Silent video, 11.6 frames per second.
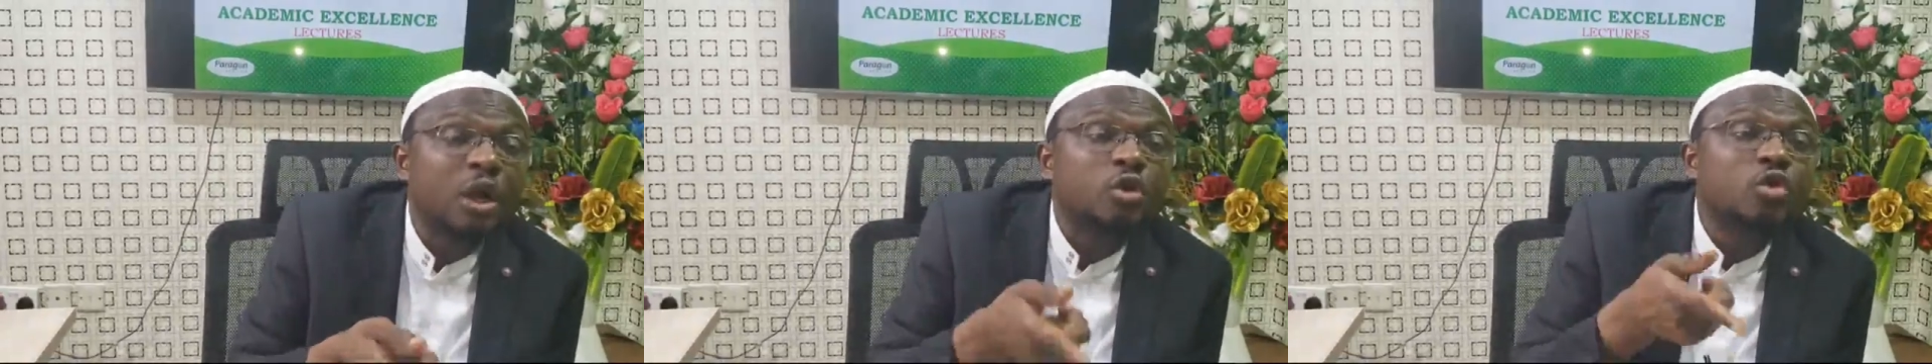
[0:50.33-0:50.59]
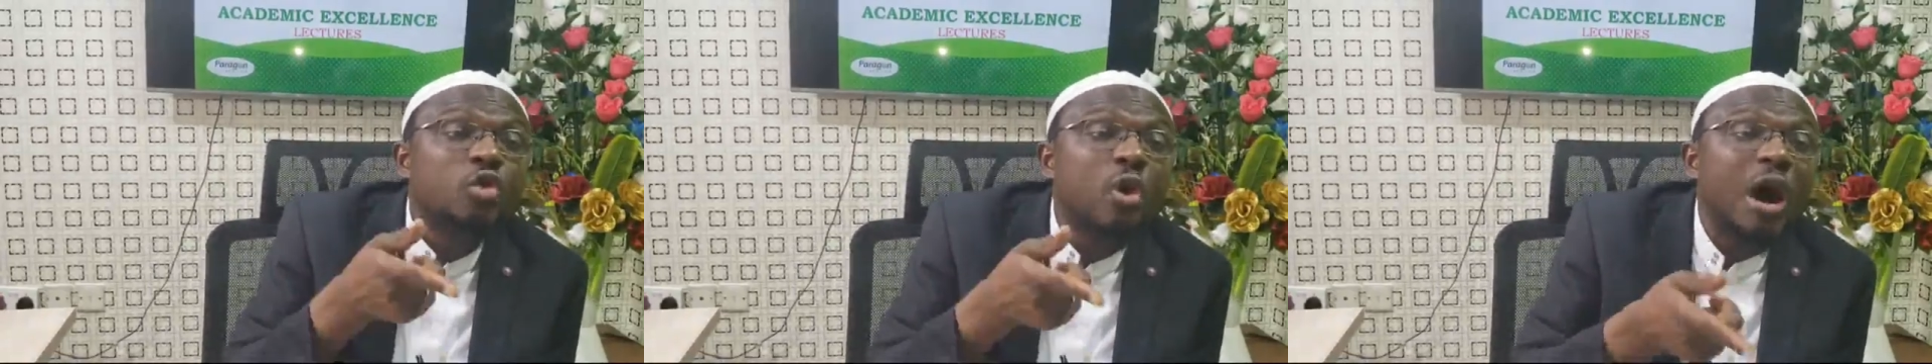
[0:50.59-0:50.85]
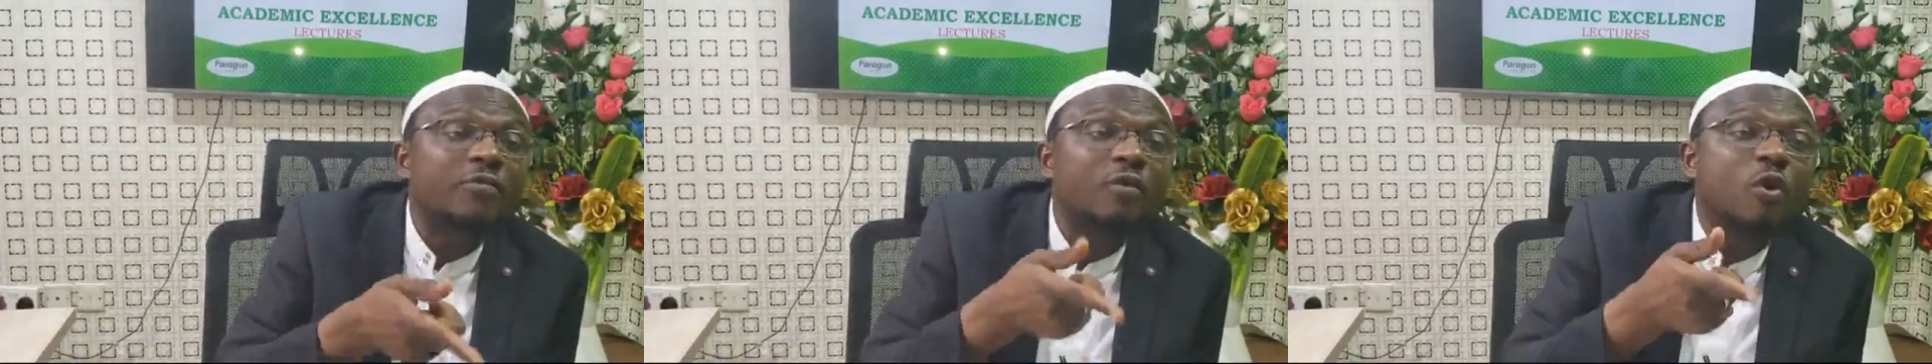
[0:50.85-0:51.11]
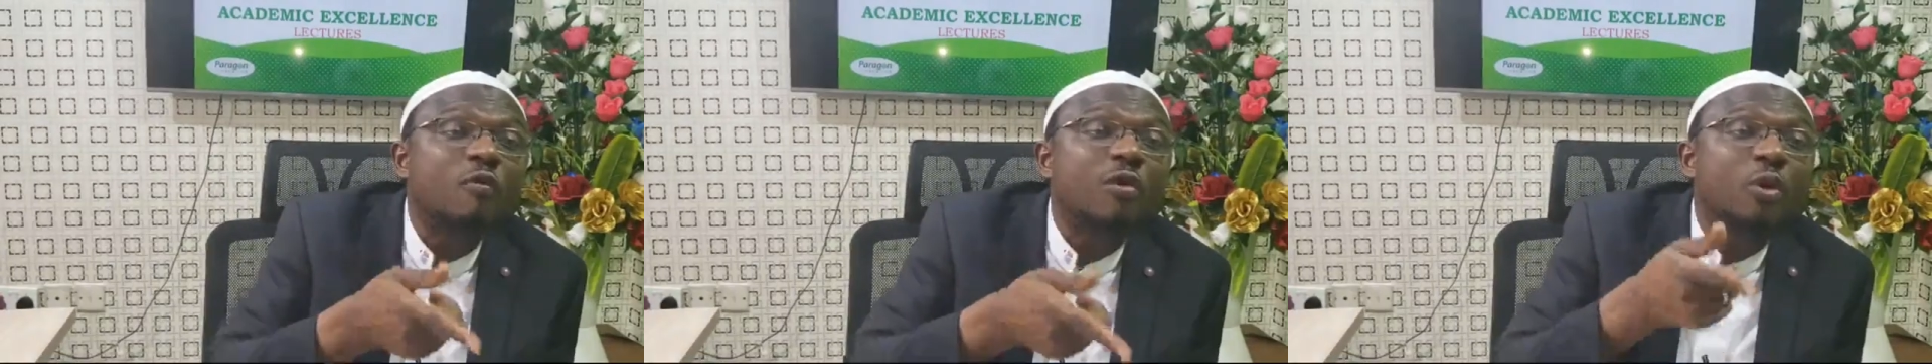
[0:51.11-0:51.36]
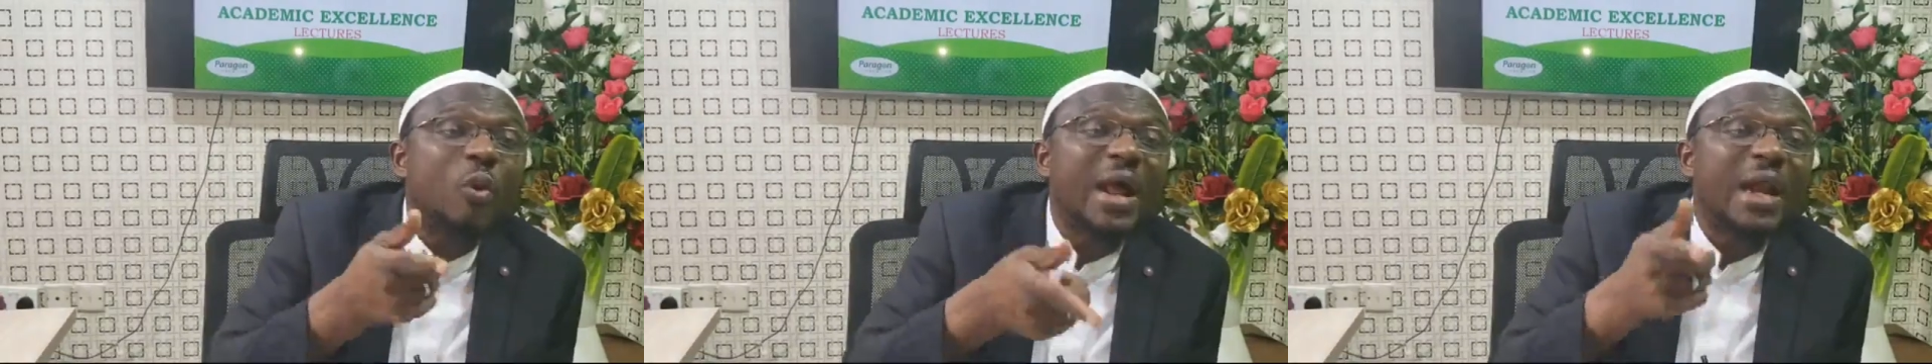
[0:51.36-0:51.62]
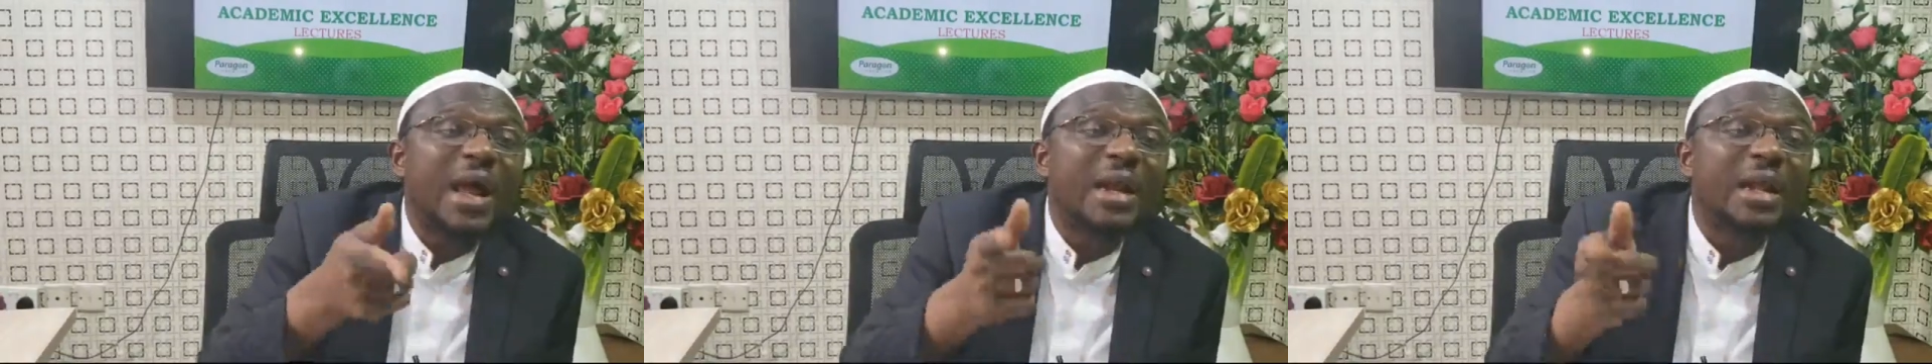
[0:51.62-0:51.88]
you have over
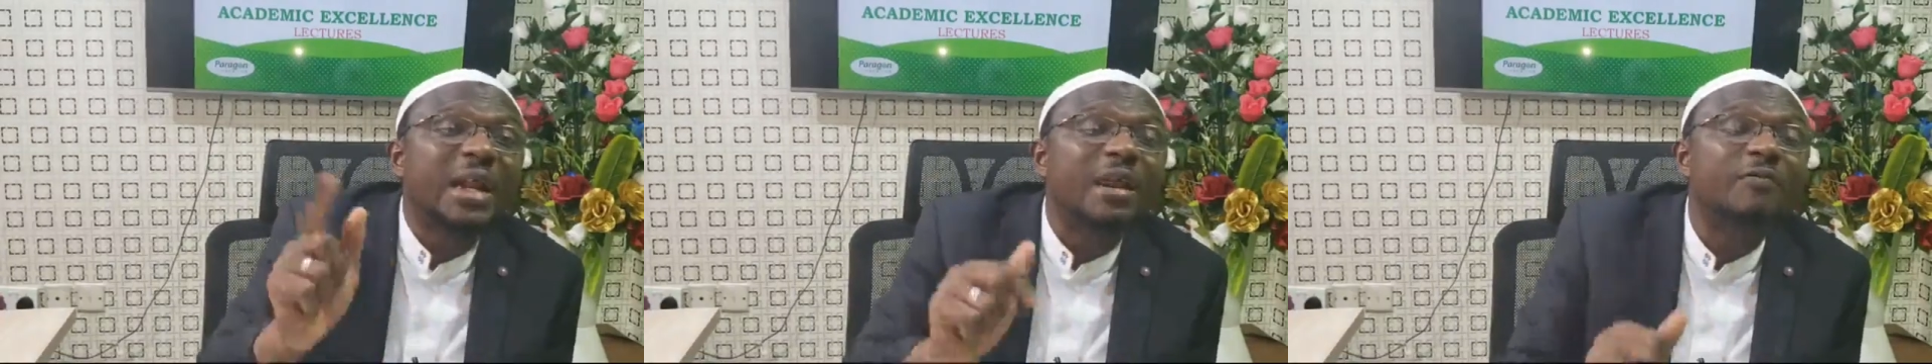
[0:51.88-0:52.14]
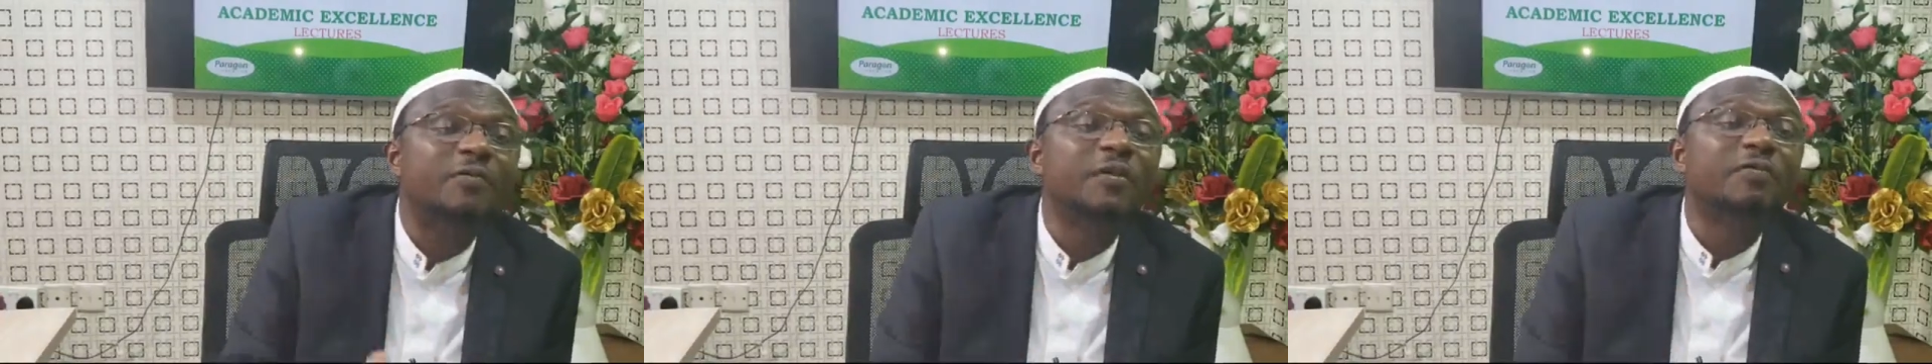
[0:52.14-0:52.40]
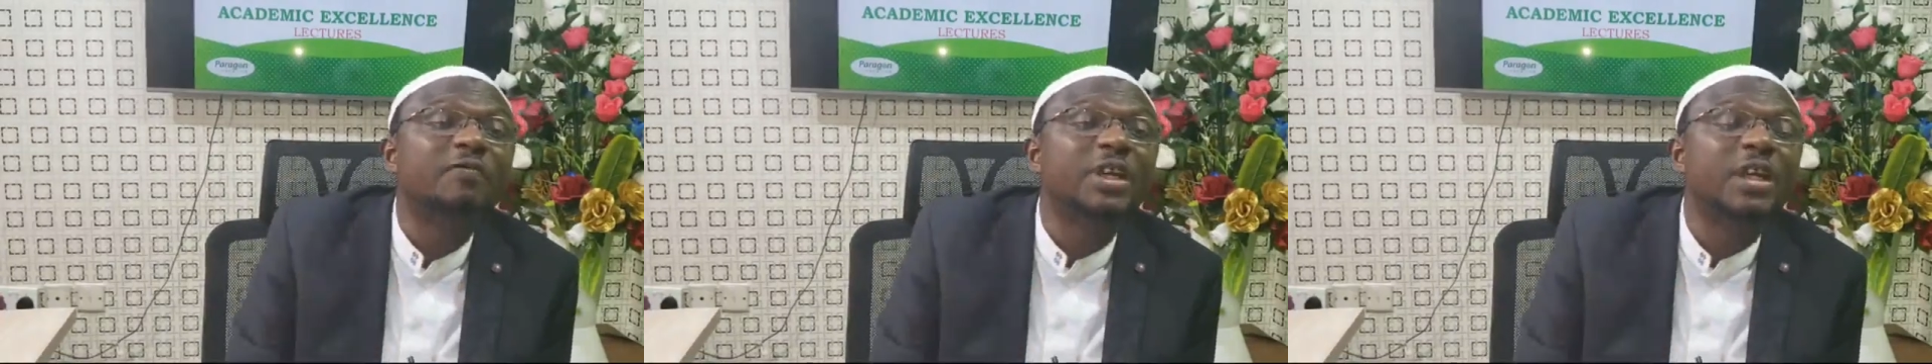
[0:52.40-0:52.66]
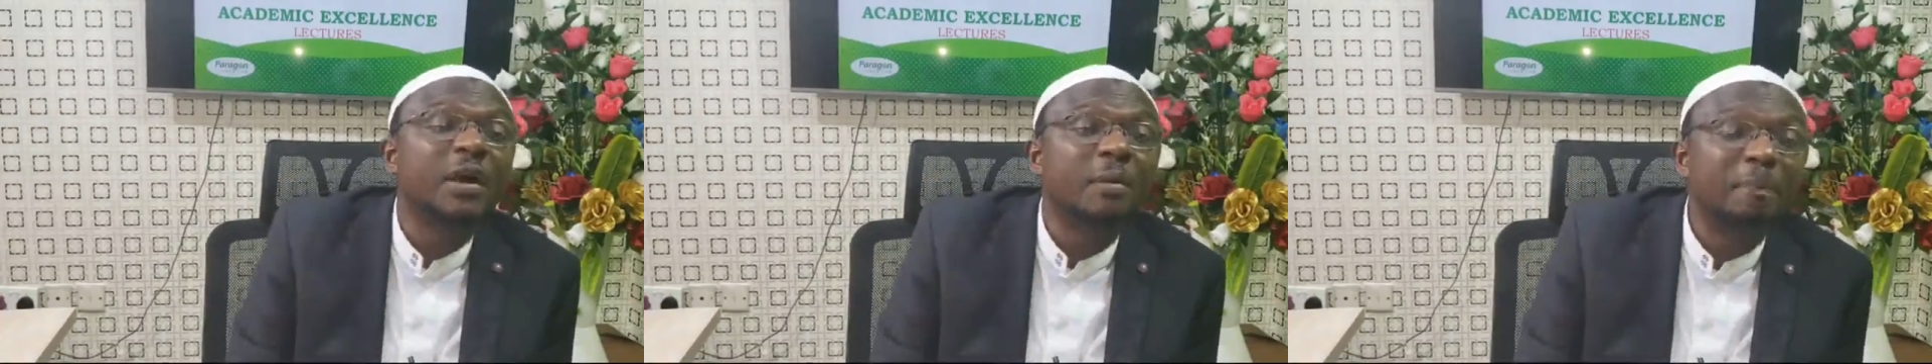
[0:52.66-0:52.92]
150